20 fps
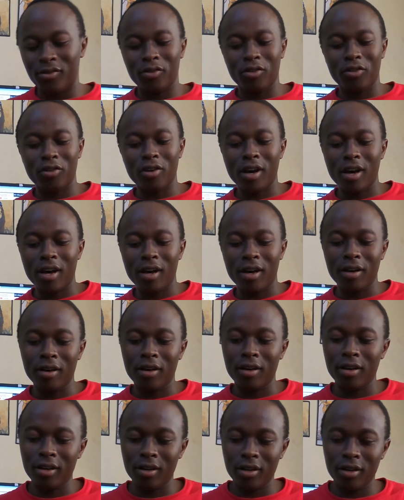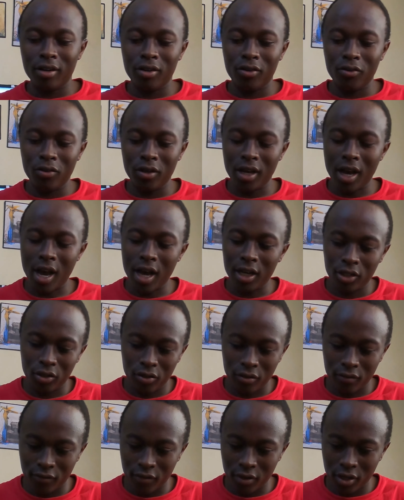when you are doing
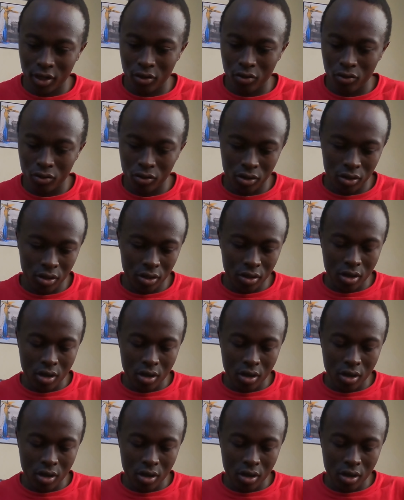action videos.